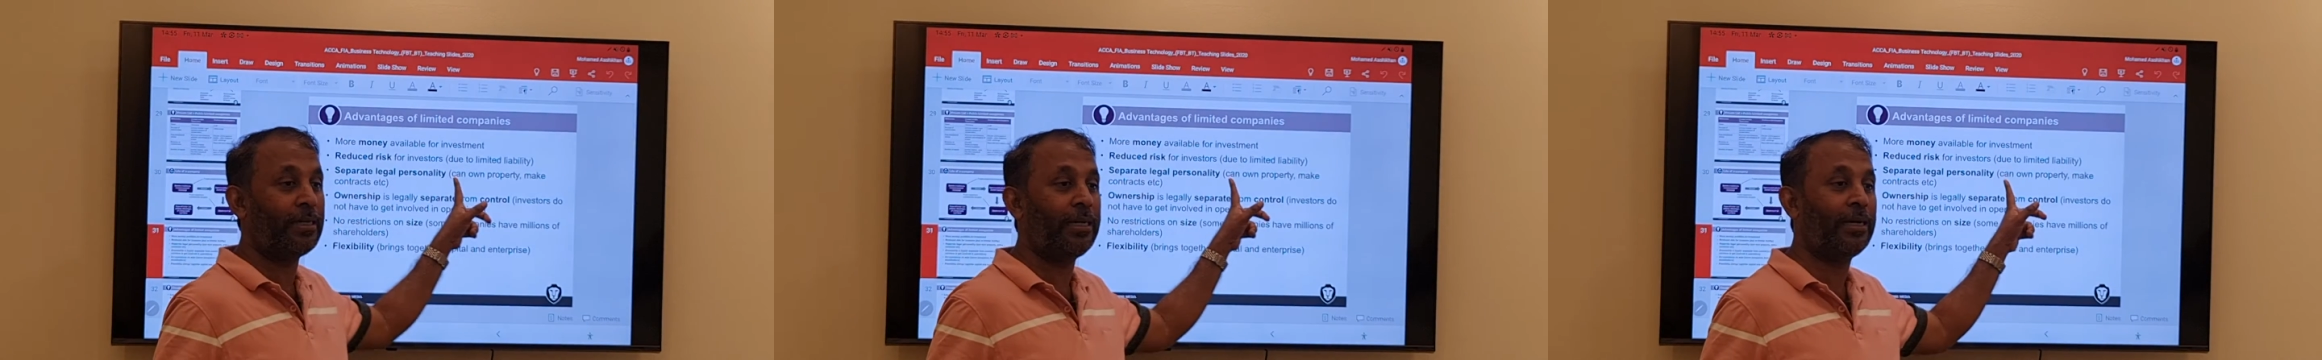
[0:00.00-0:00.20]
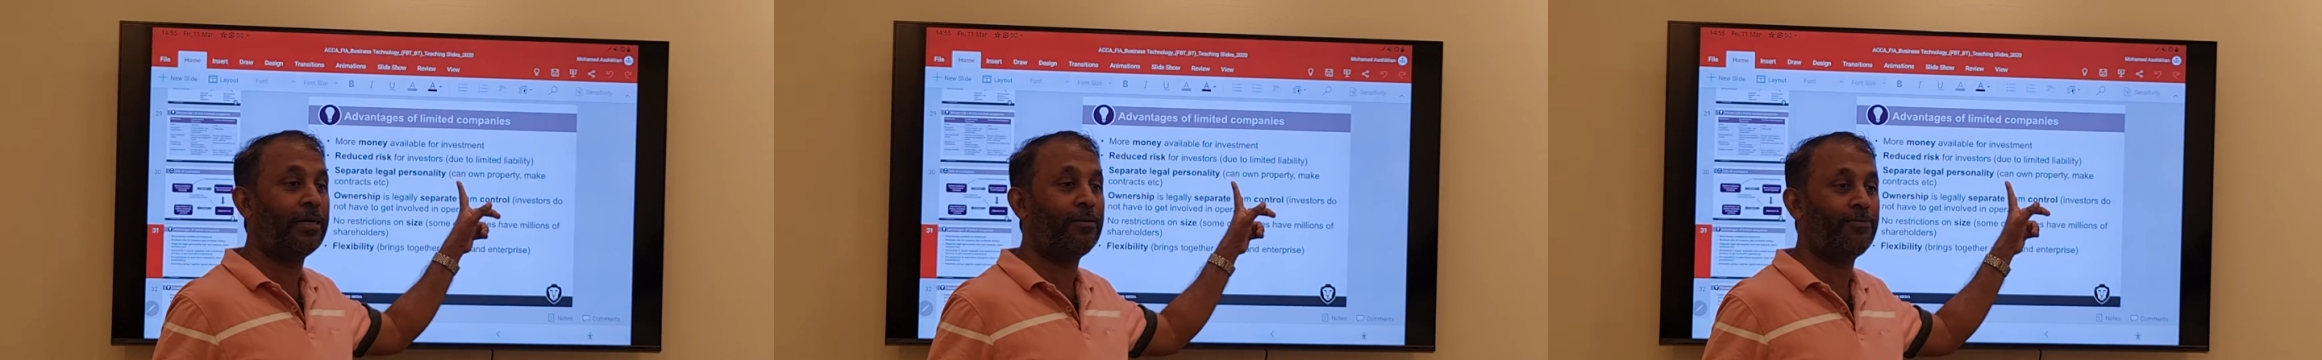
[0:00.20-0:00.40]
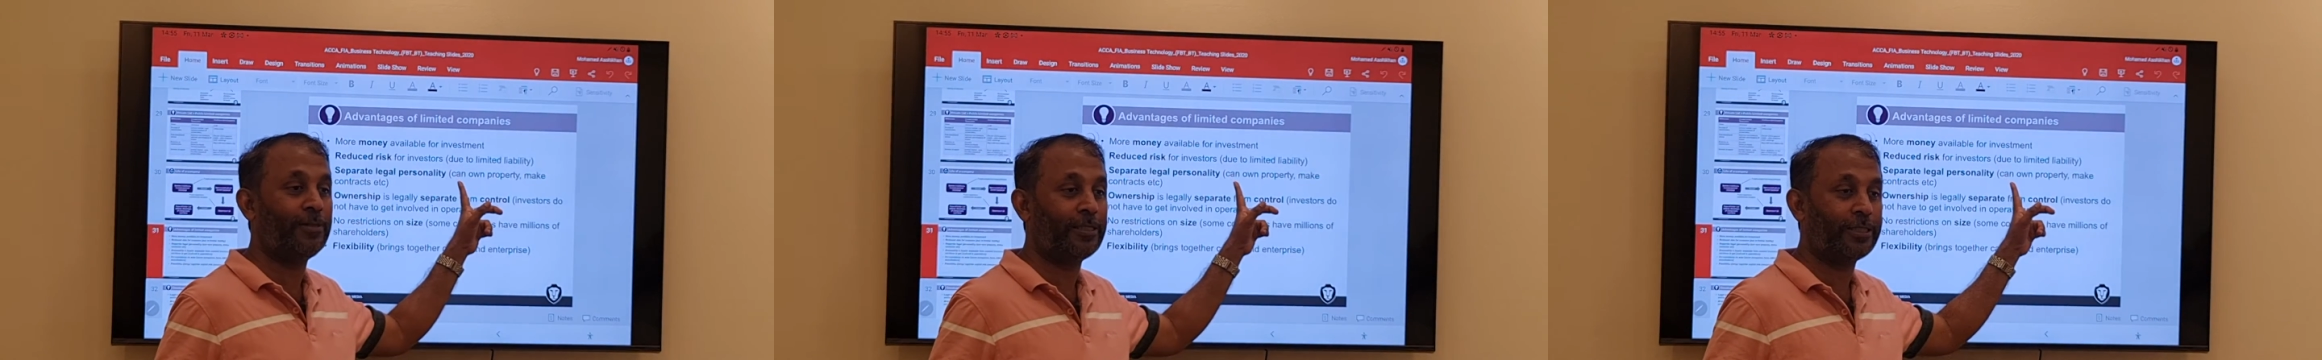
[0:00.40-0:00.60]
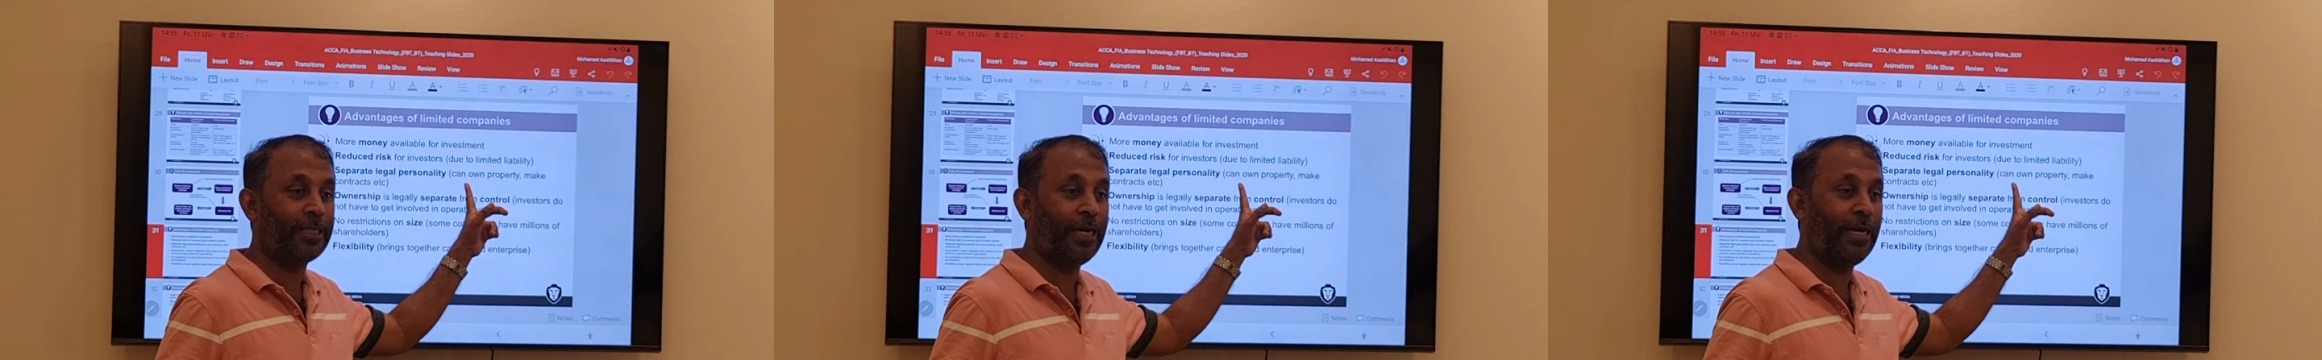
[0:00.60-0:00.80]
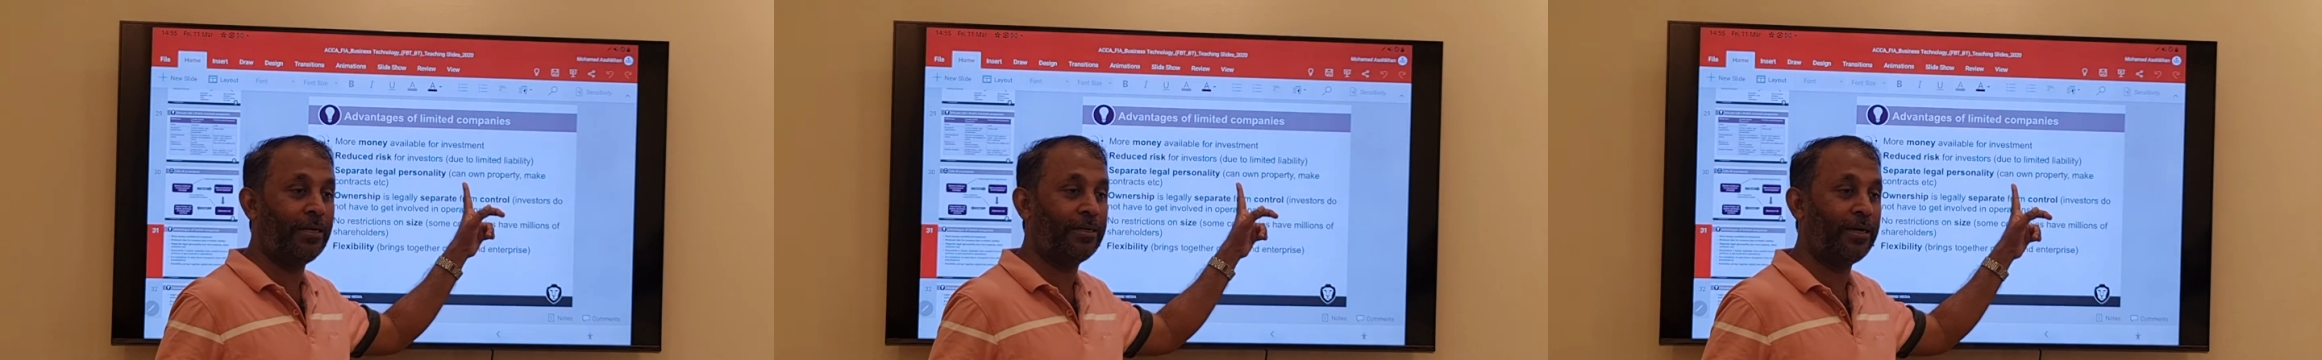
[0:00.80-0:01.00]
legal
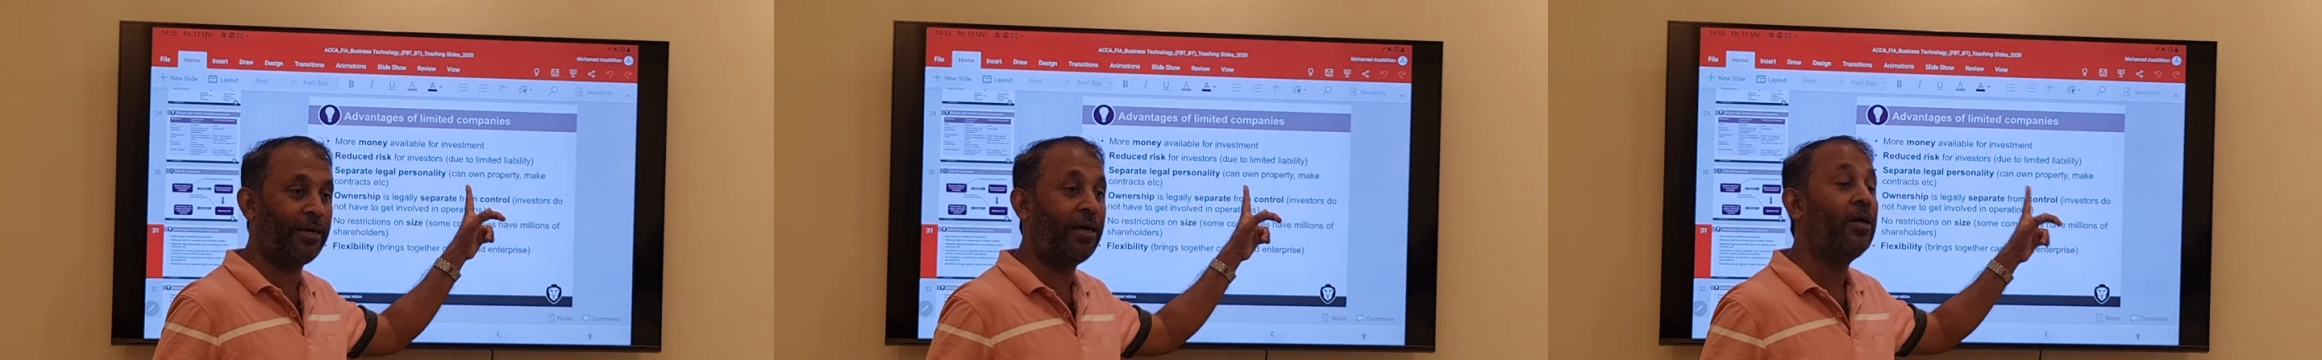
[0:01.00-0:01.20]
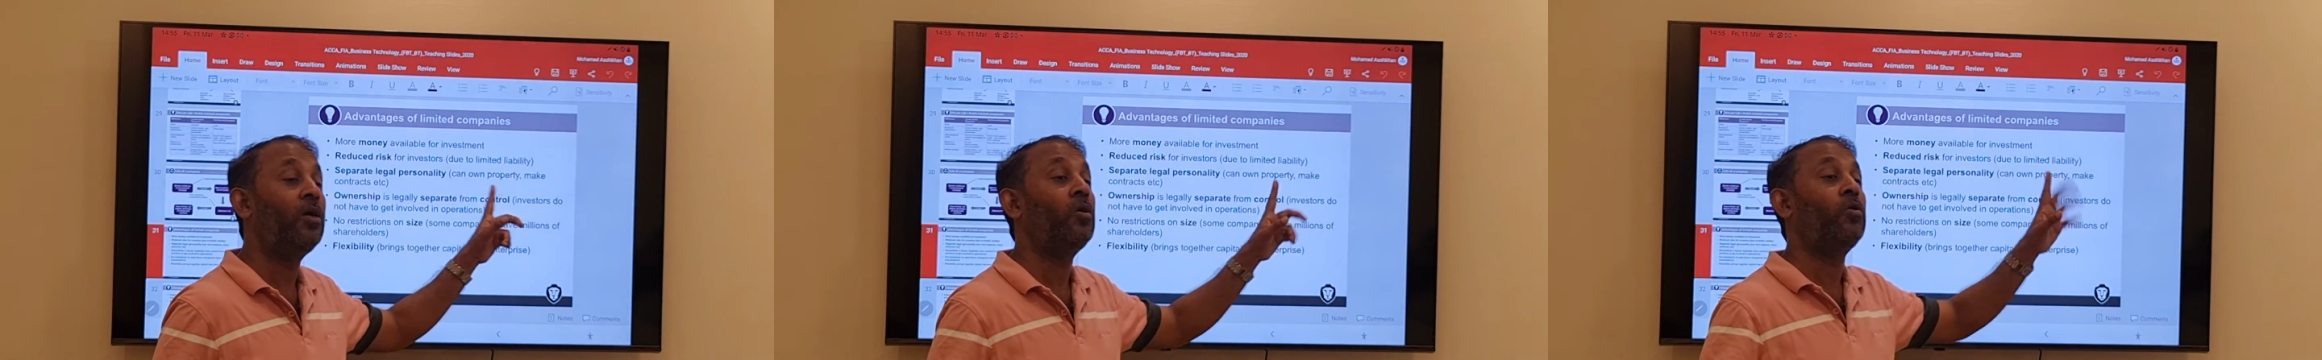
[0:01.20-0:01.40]
personality.